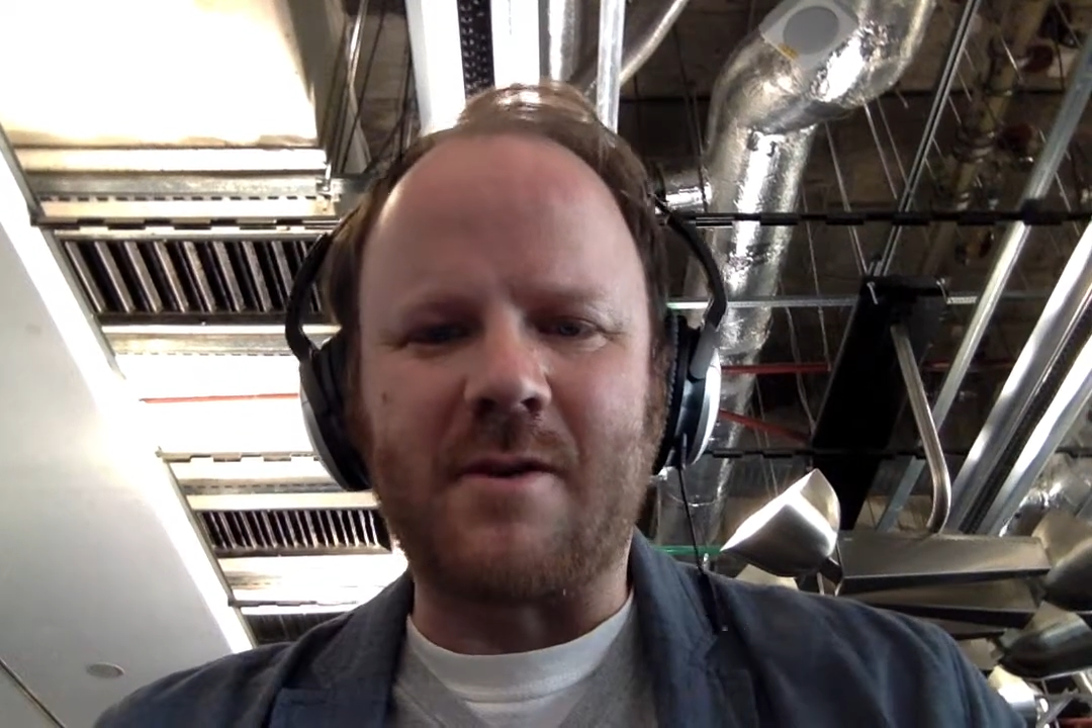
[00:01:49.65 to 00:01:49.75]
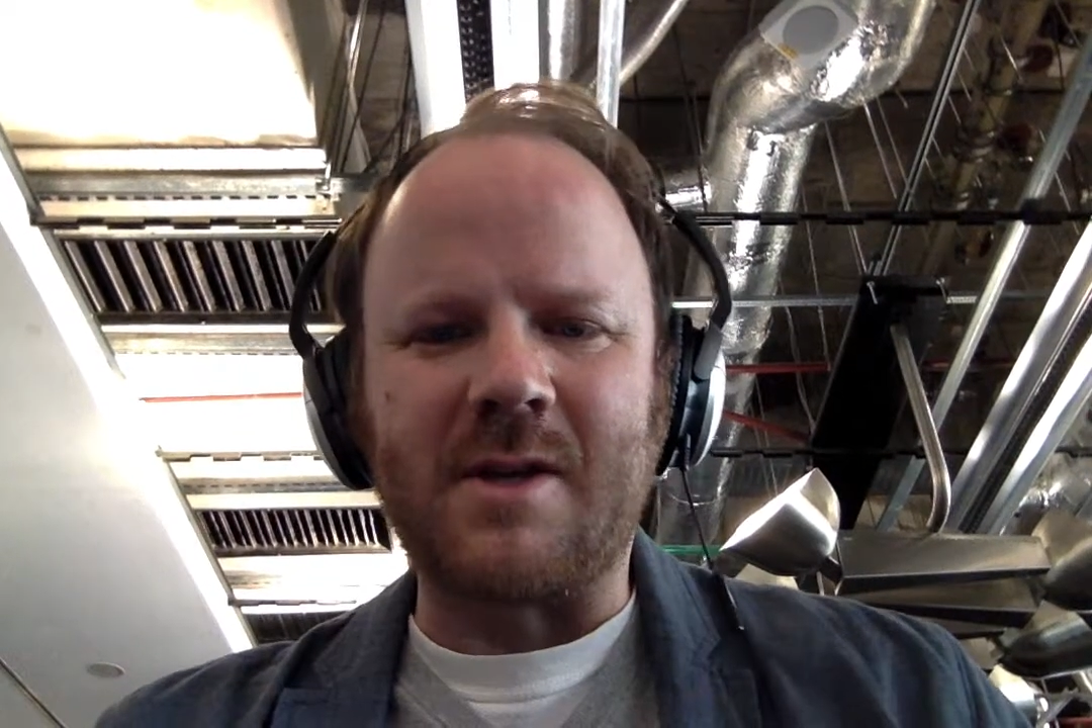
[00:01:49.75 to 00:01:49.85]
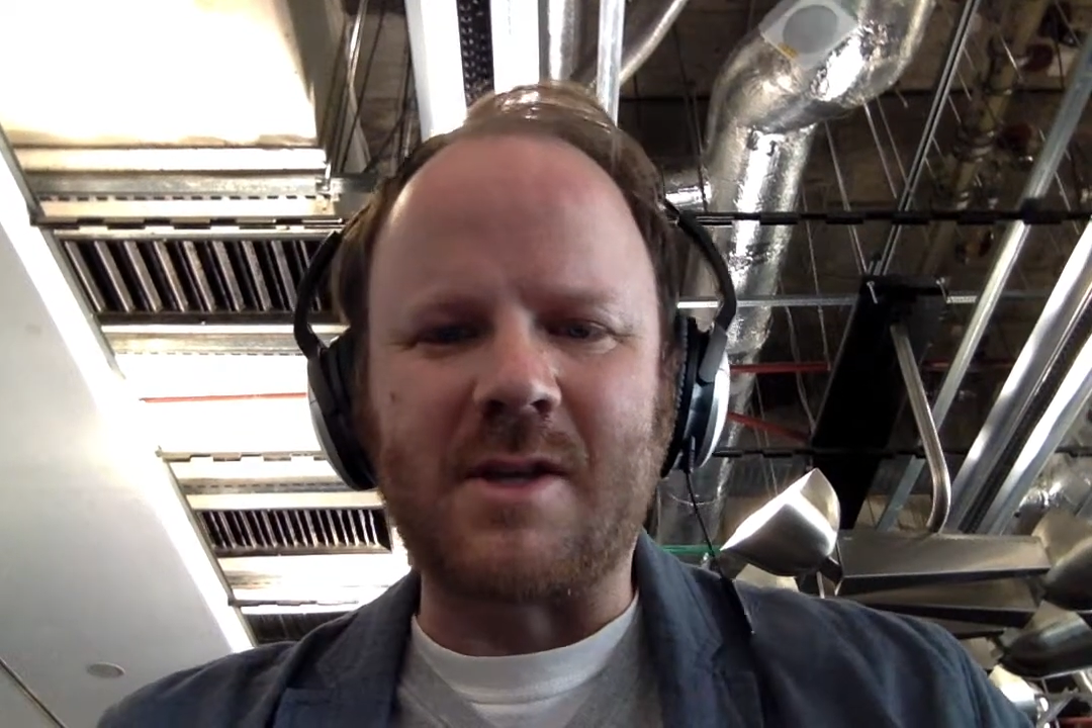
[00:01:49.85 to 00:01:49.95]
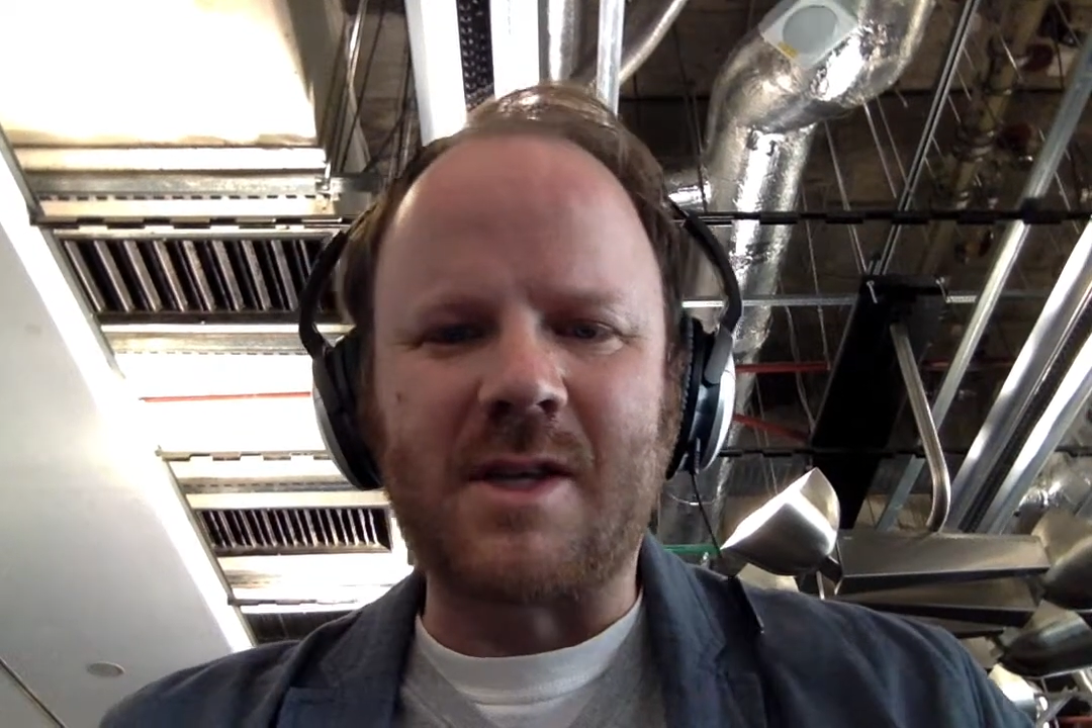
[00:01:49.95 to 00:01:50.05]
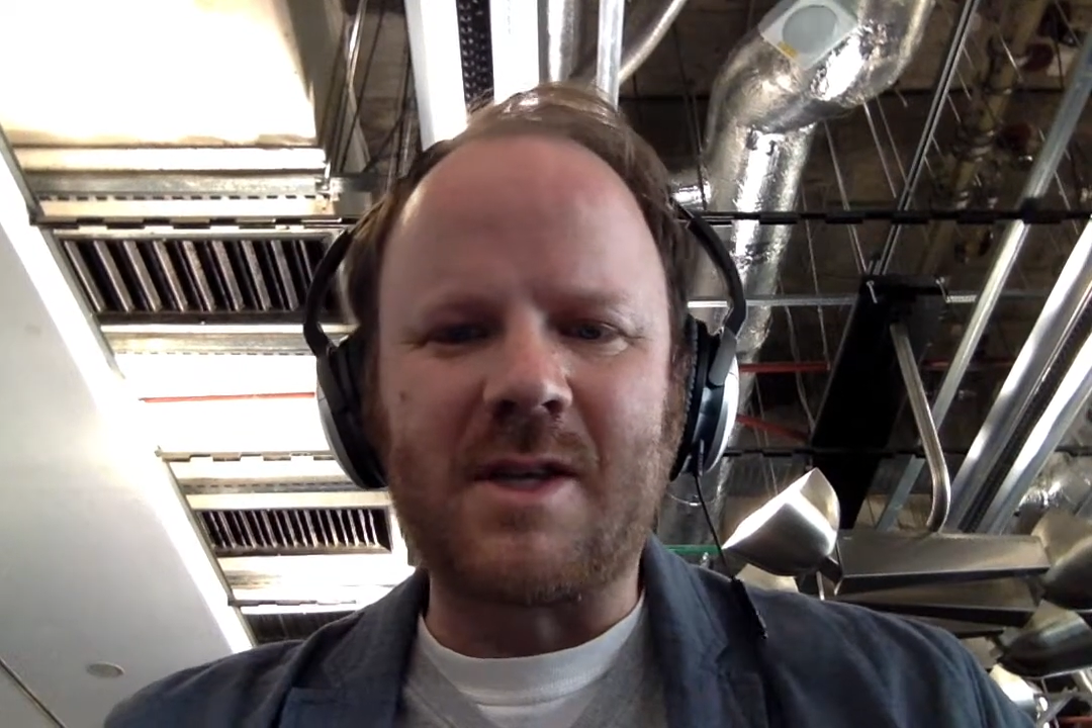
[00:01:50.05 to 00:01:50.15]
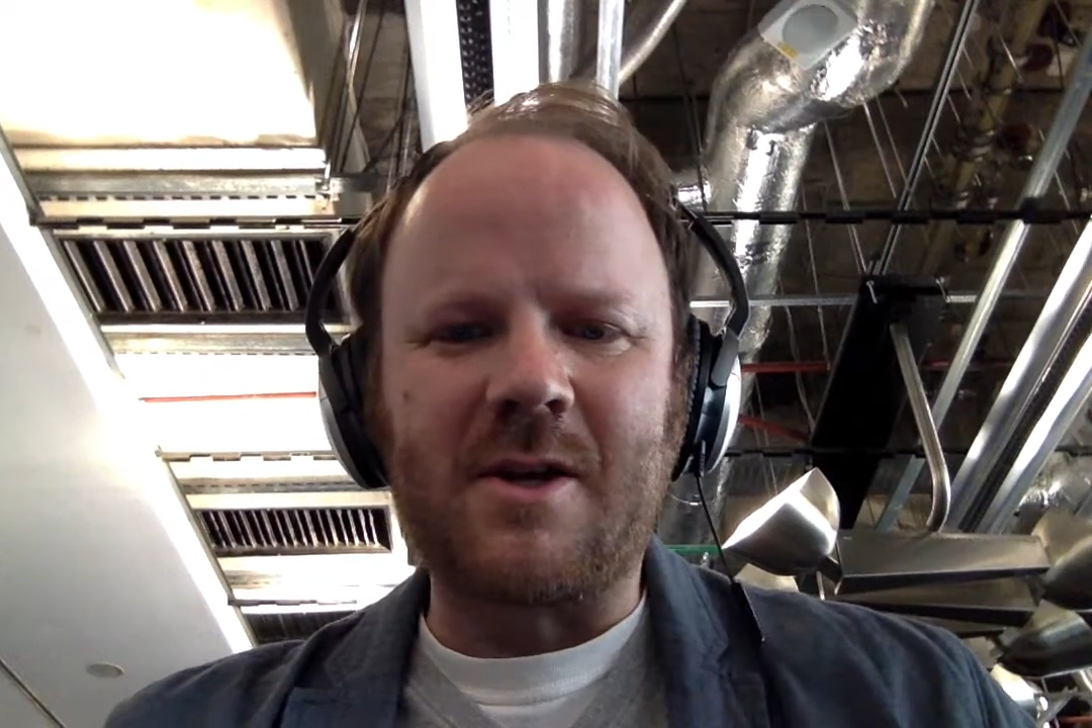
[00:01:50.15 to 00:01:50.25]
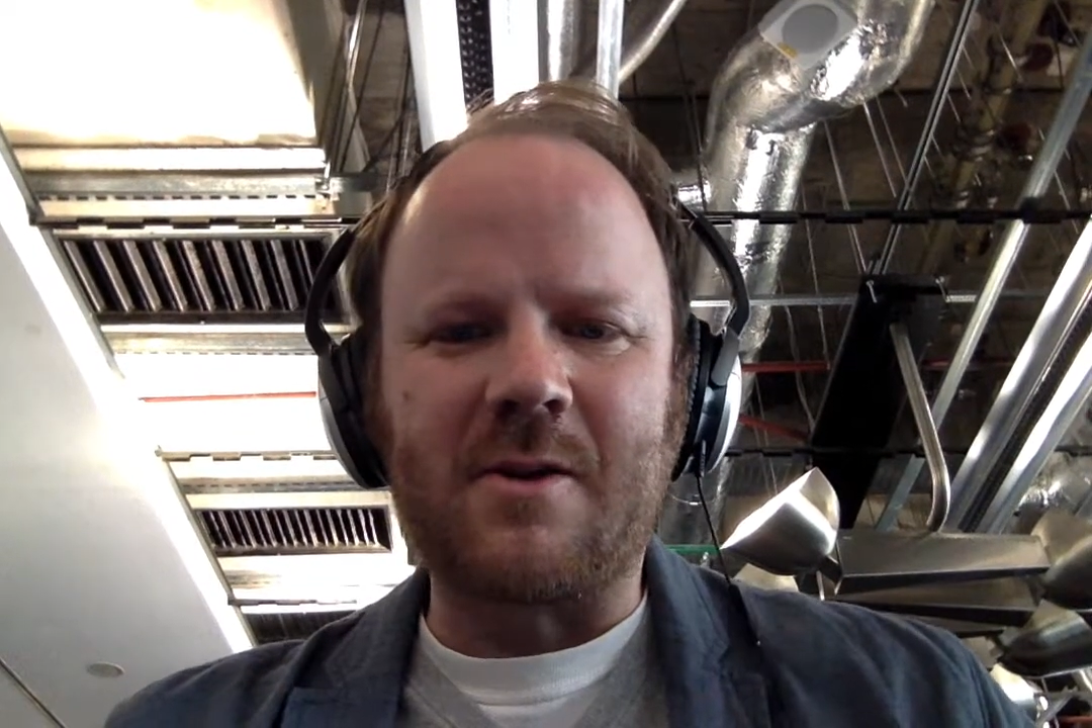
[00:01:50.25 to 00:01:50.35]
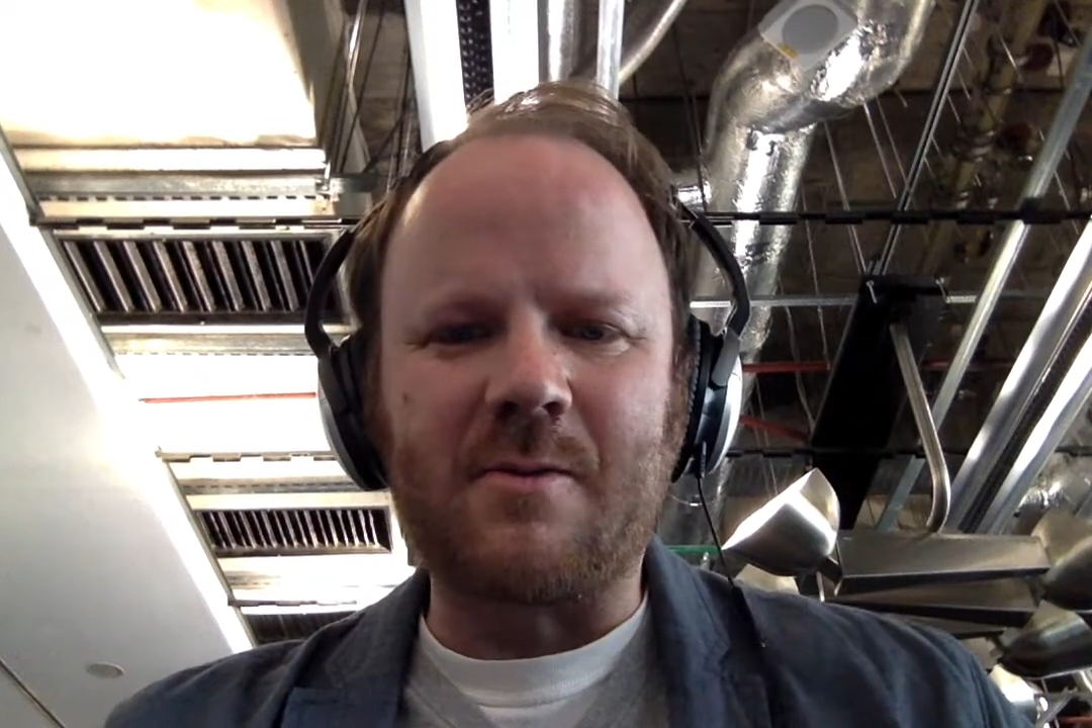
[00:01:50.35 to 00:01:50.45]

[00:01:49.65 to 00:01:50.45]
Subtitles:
this linear